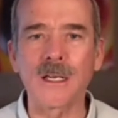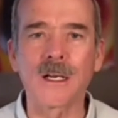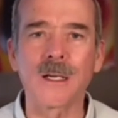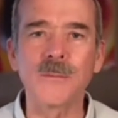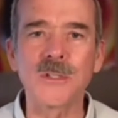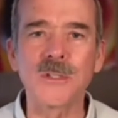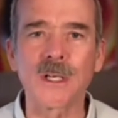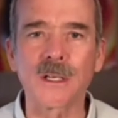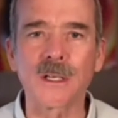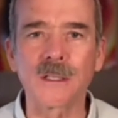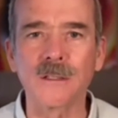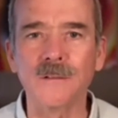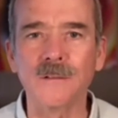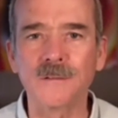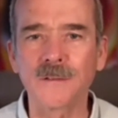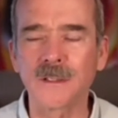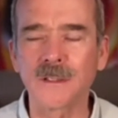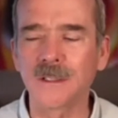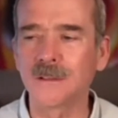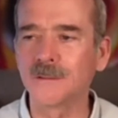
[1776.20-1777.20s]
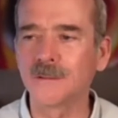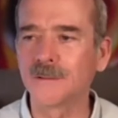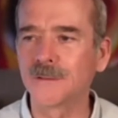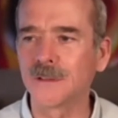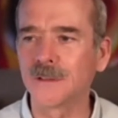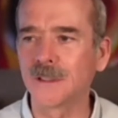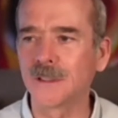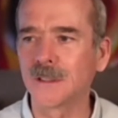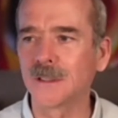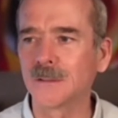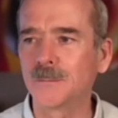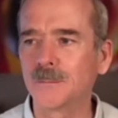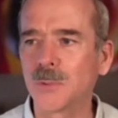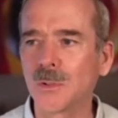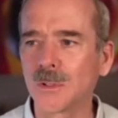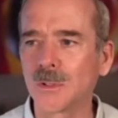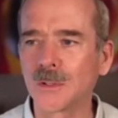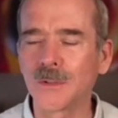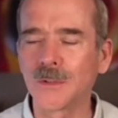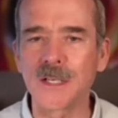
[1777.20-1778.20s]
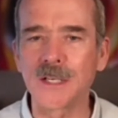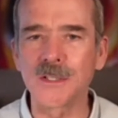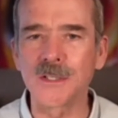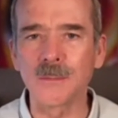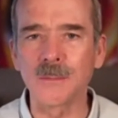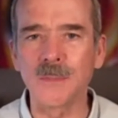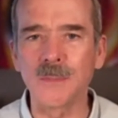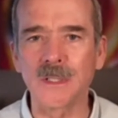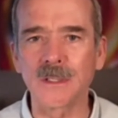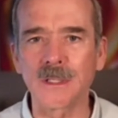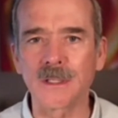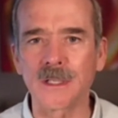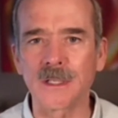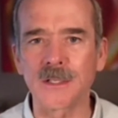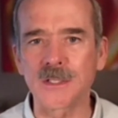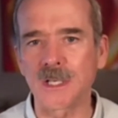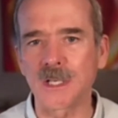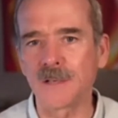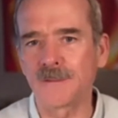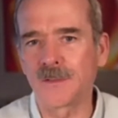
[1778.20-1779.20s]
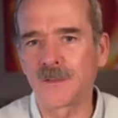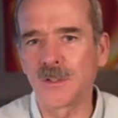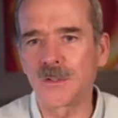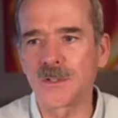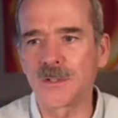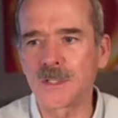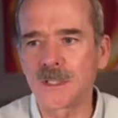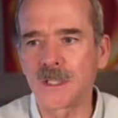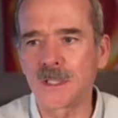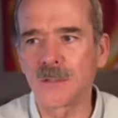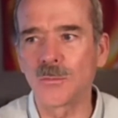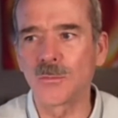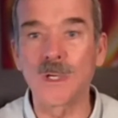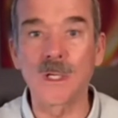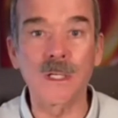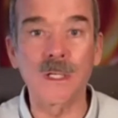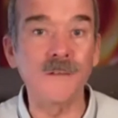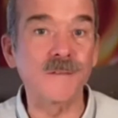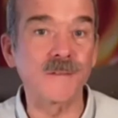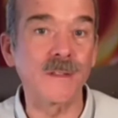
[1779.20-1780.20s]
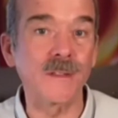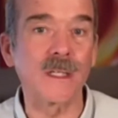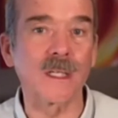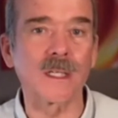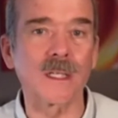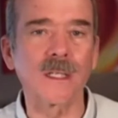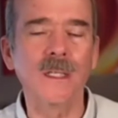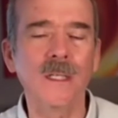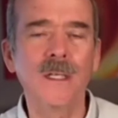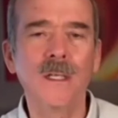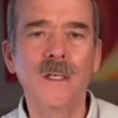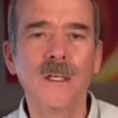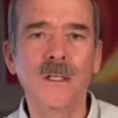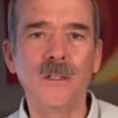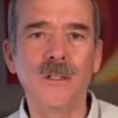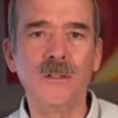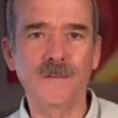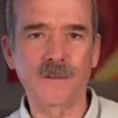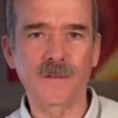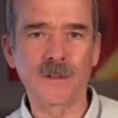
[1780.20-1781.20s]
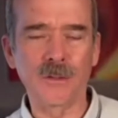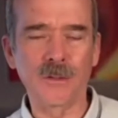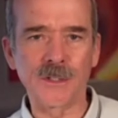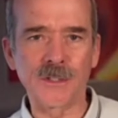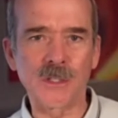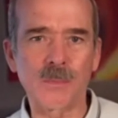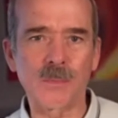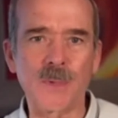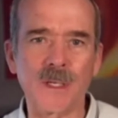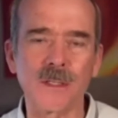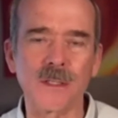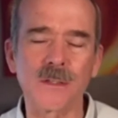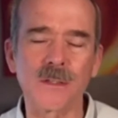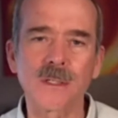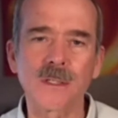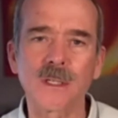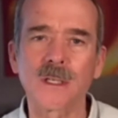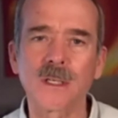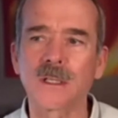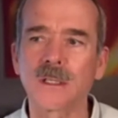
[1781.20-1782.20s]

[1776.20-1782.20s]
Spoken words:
object of polarizing billionaires. I focus on Wally Funk, who flew in space.